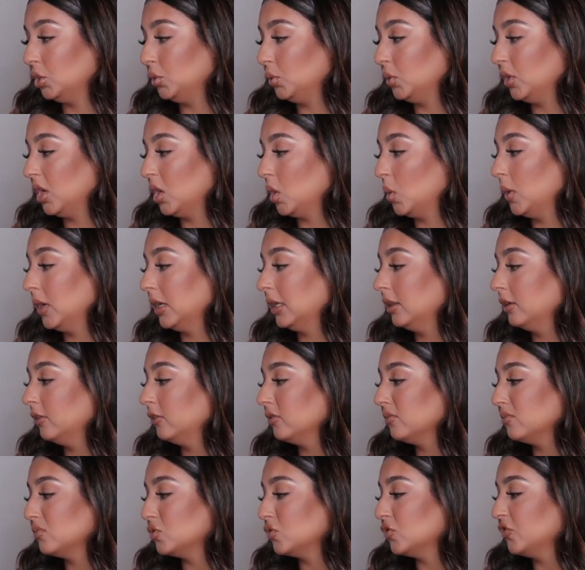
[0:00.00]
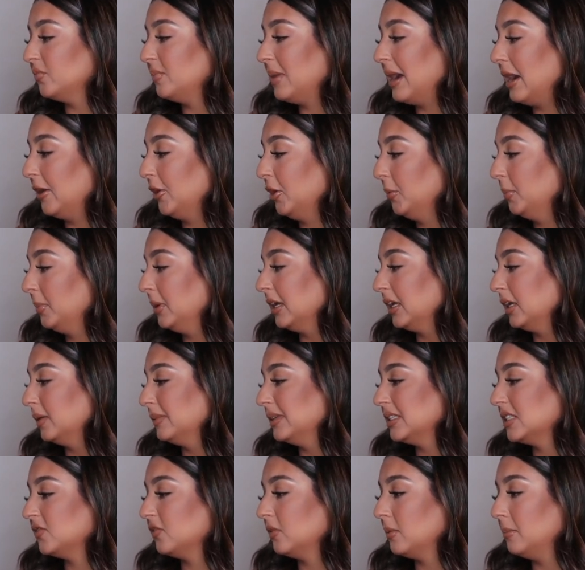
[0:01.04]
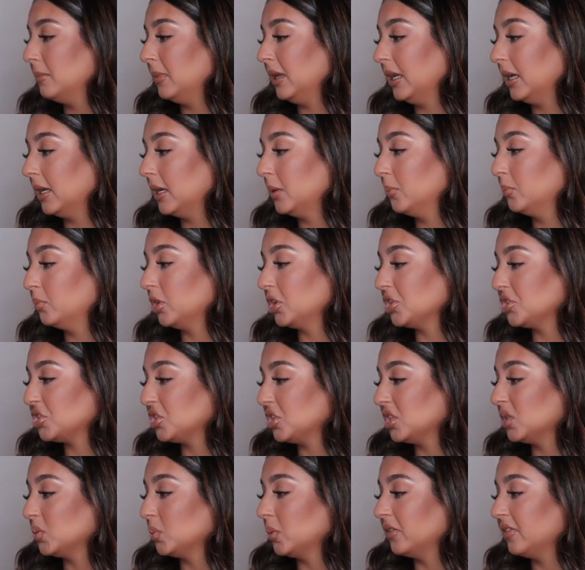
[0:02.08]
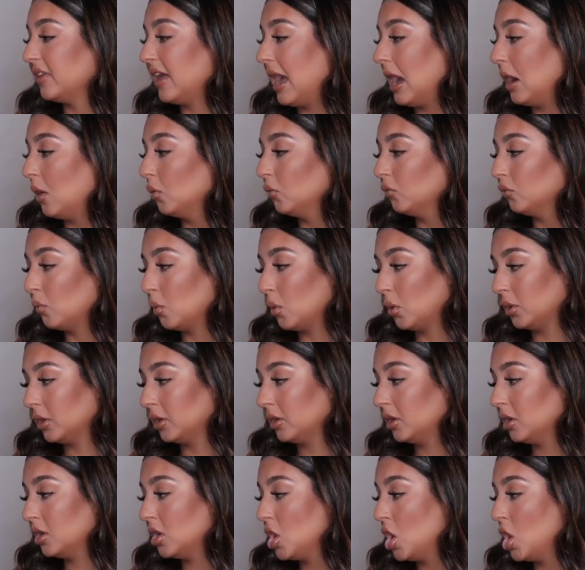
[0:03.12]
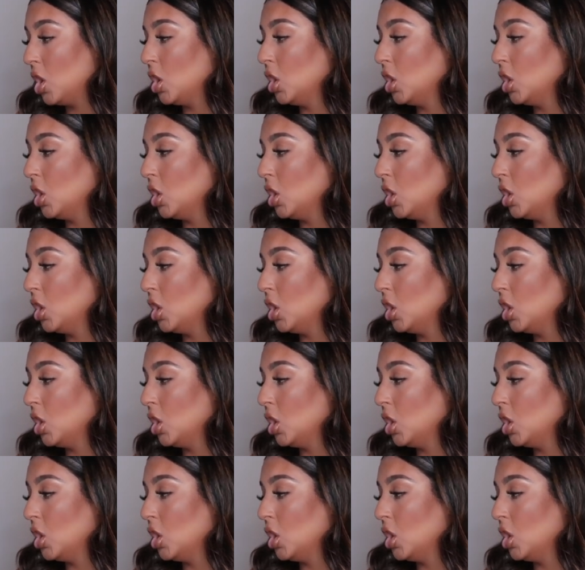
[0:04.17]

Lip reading: you can quickly remove powder pigments from makeup brushes without water,